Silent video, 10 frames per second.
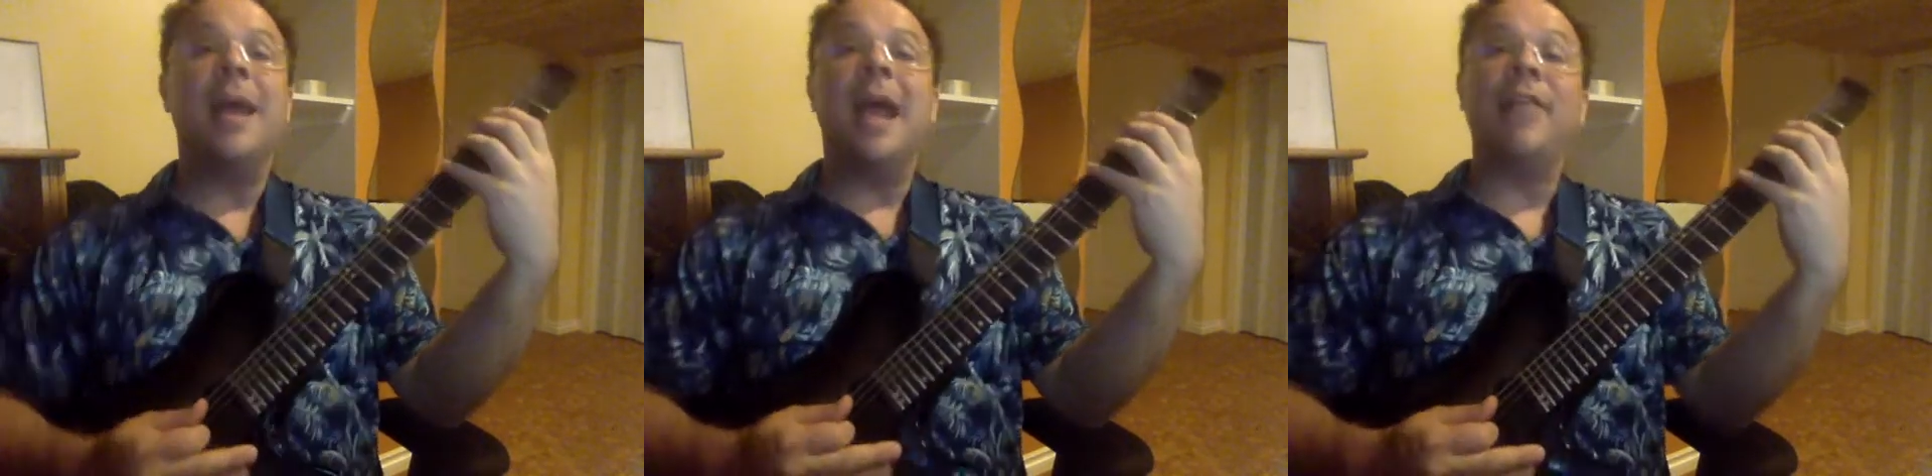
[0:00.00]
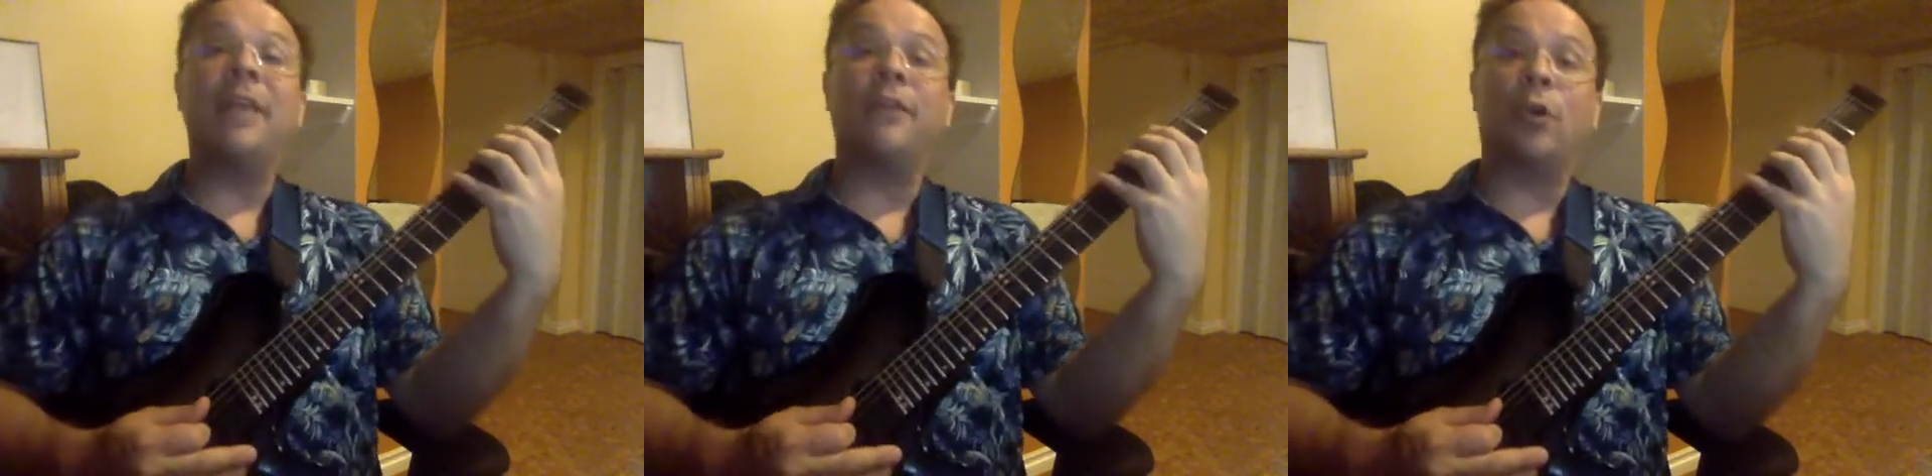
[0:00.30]
And
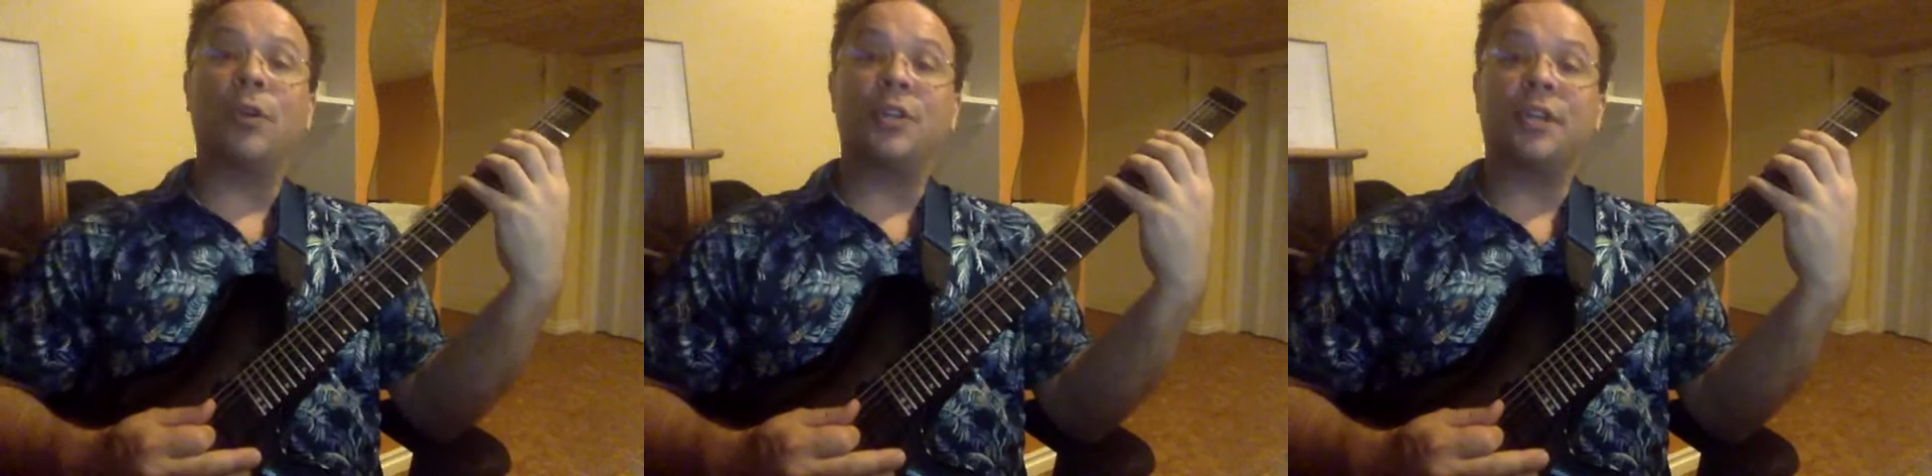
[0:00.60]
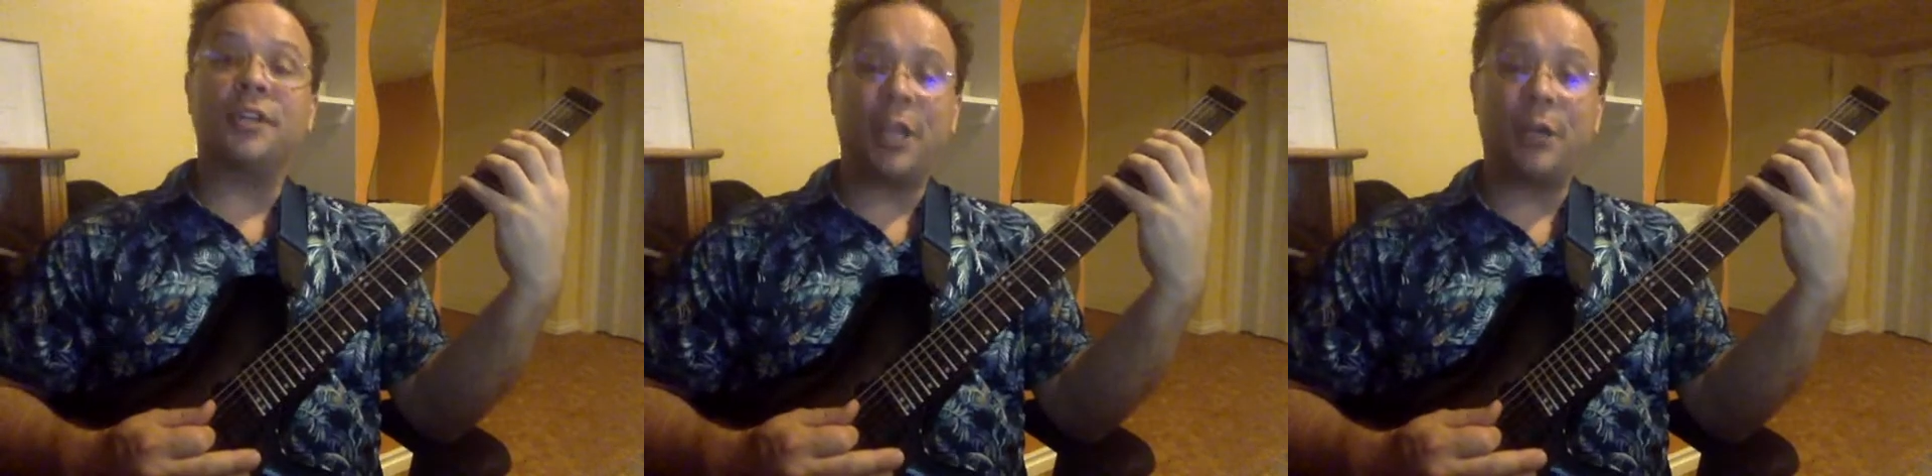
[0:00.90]
then, of course, to
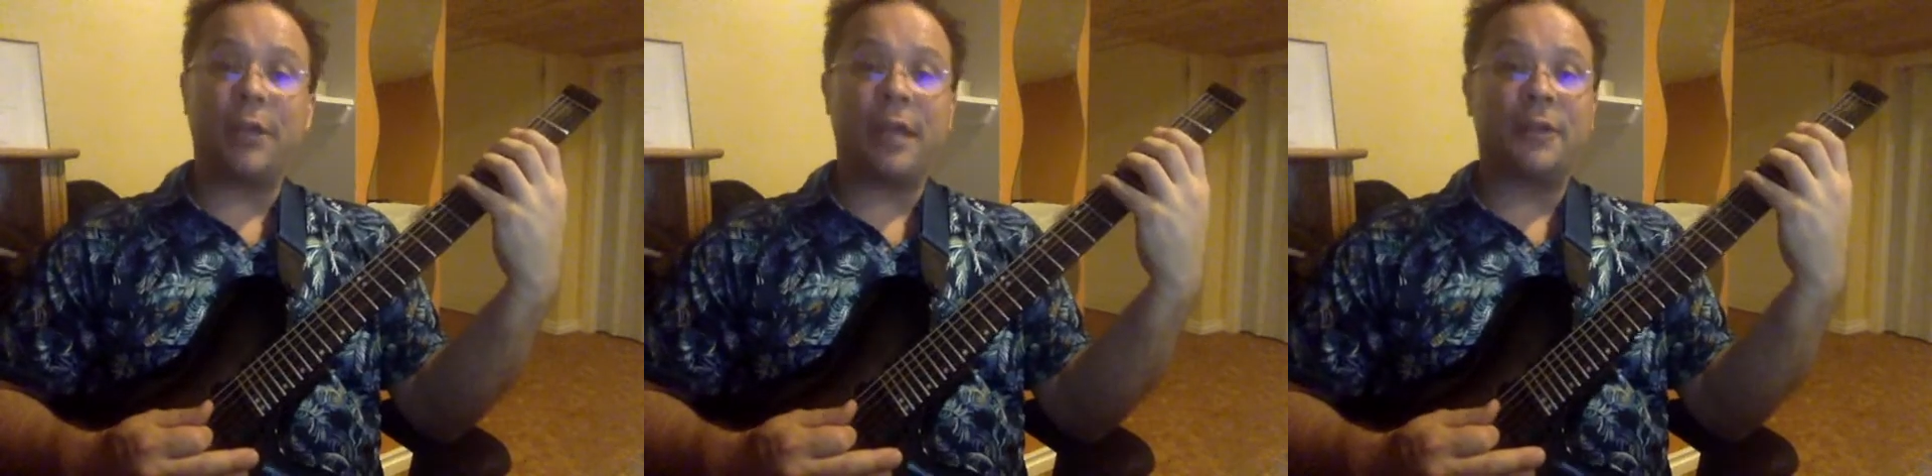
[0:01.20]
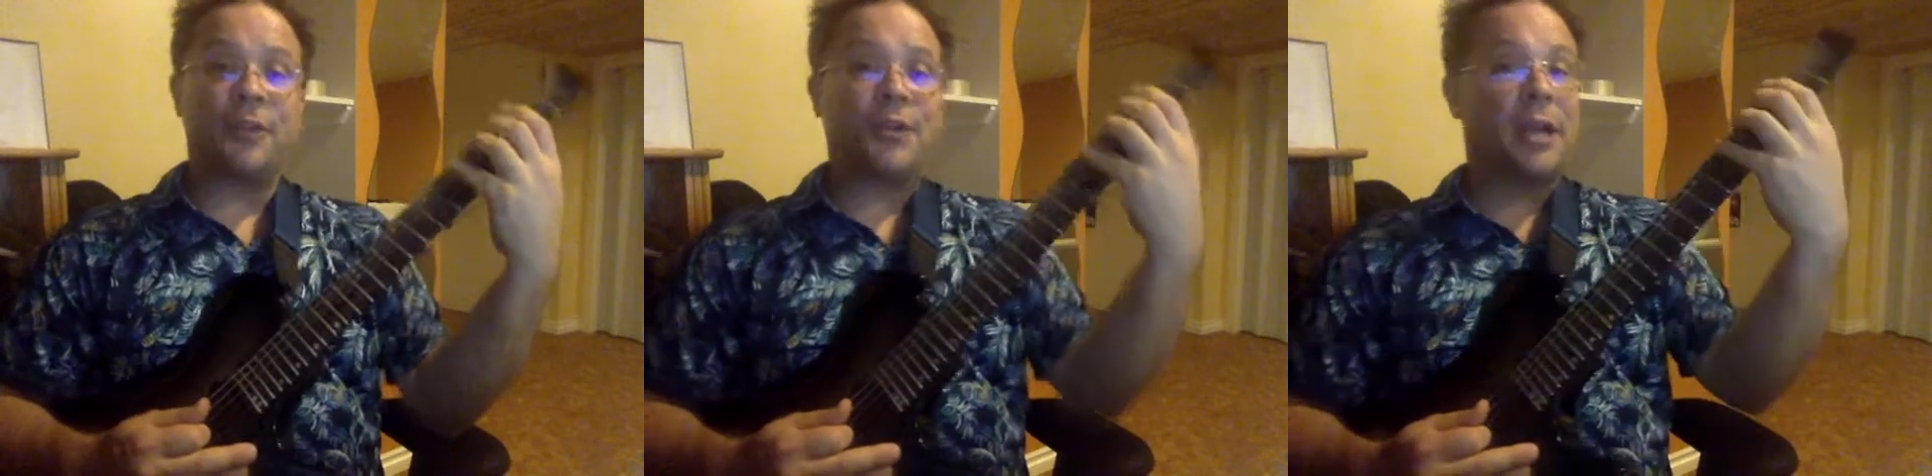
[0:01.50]
continue the
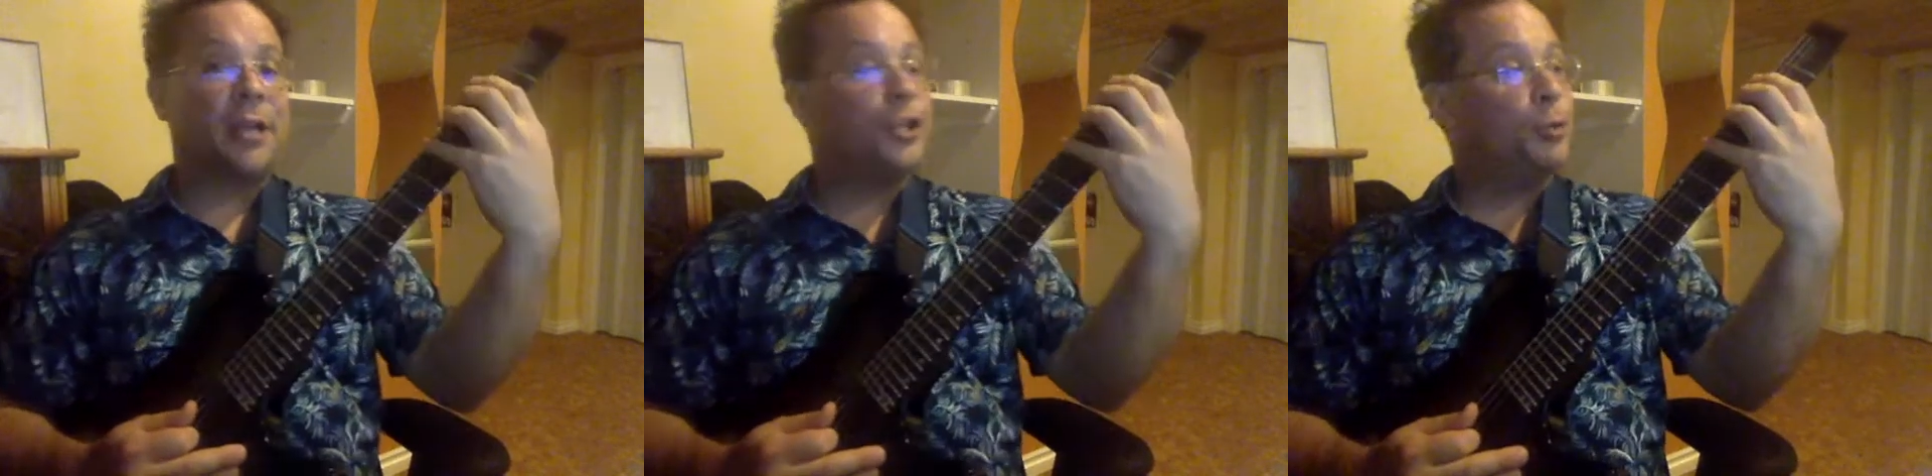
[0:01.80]
exercise,